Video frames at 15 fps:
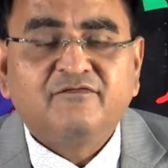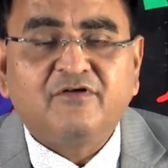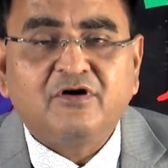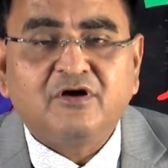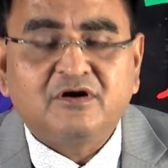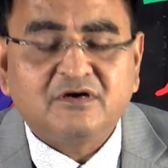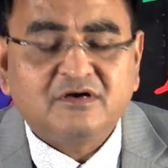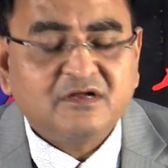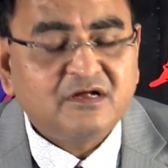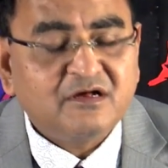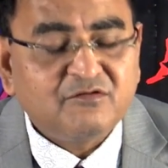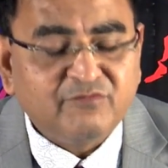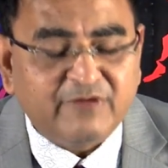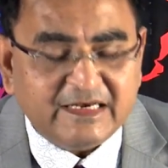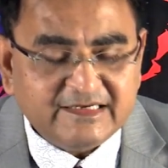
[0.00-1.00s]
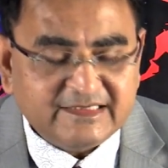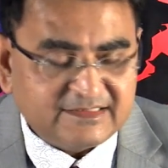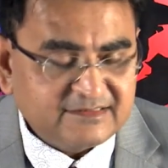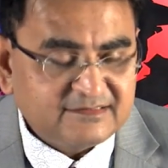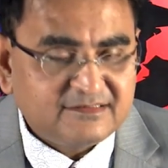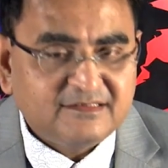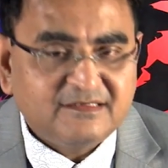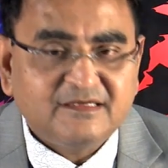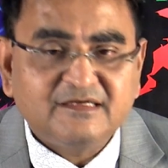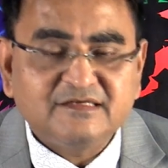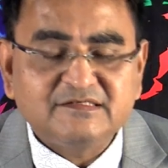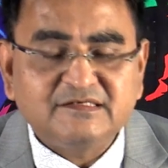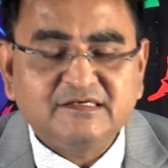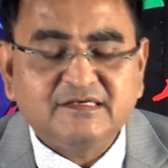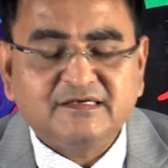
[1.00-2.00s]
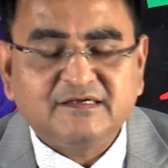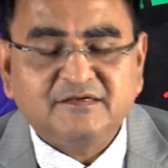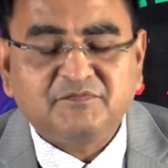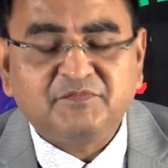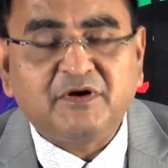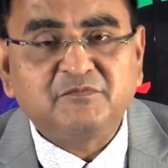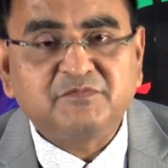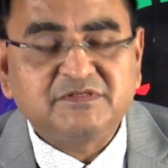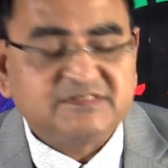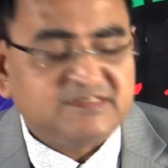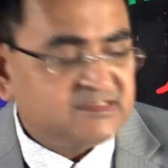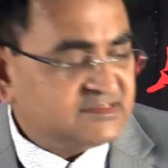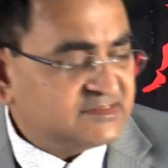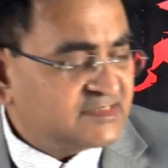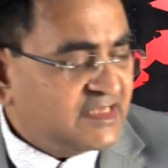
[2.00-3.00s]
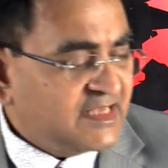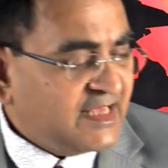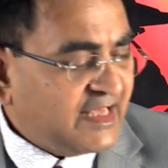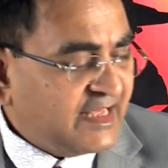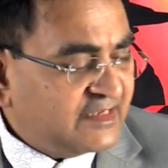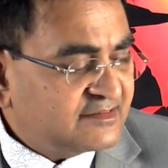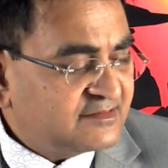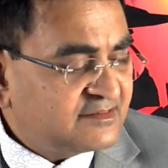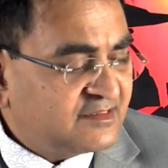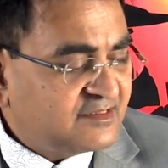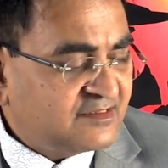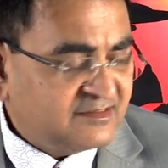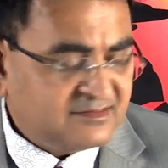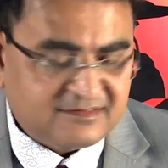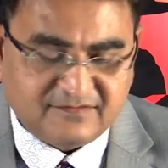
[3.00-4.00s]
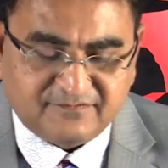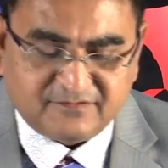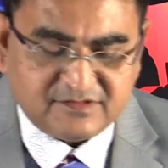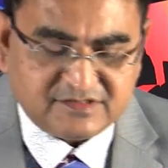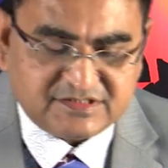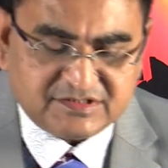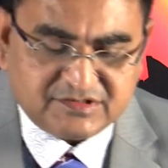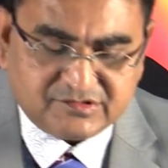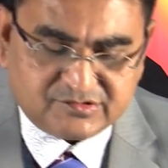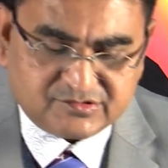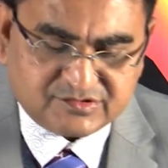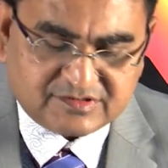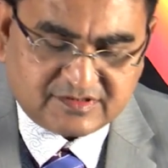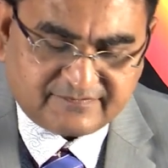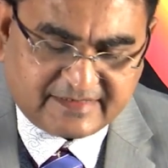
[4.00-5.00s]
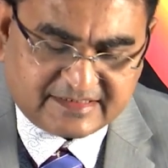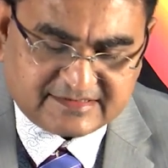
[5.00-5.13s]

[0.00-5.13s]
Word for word: for uh, welding uh, uh, purposes and uh, the first use of